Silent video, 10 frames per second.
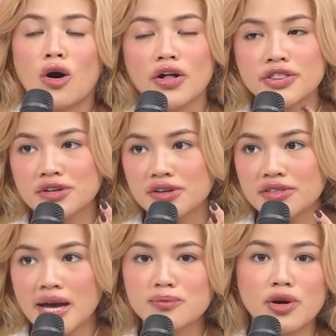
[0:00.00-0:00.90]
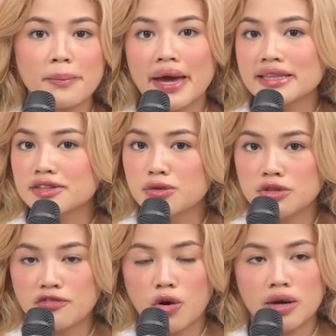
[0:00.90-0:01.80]
All 3 of them were men in
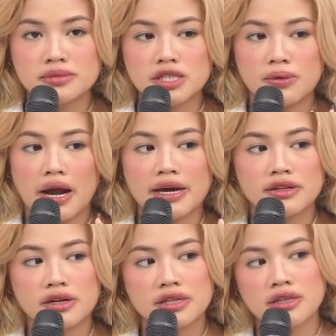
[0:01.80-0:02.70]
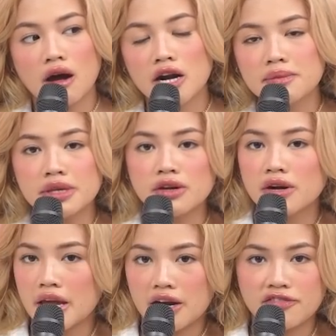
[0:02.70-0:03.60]
uniforms. They were either in the army
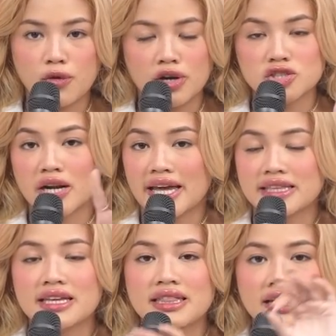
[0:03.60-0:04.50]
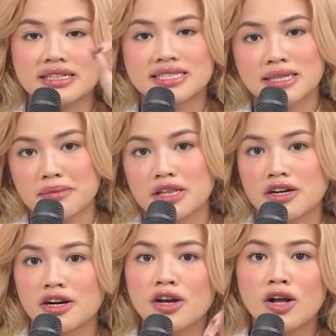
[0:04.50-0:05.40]
or Air Force or anything
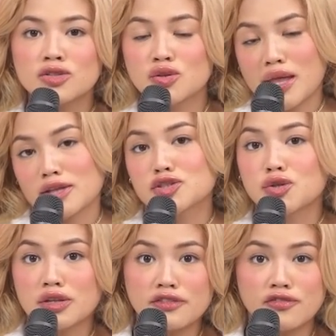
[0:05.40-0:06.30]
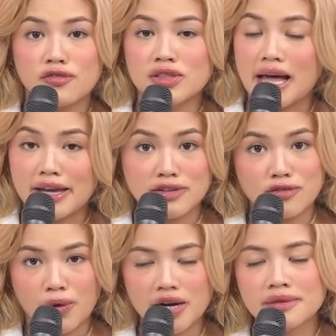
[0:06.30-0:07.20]
similar to that sort of line
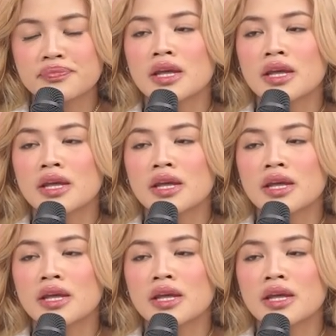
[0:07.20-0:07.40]
of work.